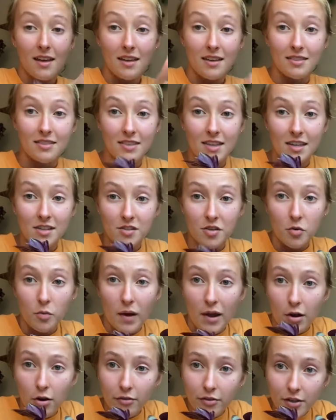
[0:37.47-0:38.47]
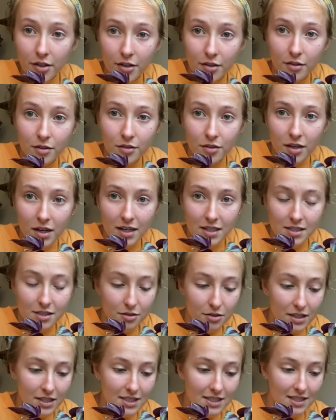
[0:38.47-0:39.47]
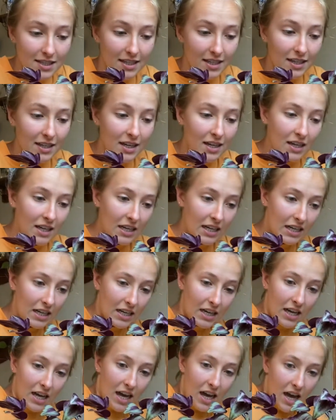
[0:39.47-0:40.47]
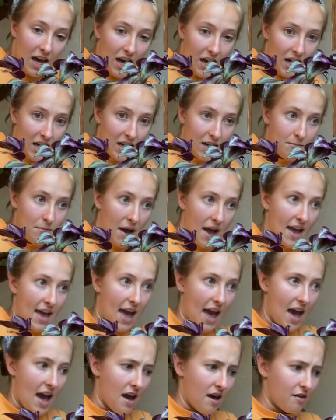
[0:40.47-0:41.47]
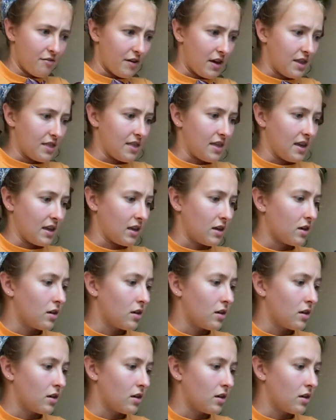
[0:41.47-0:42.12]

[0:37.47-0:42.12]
these are way overdue, as you can see. I have, I think,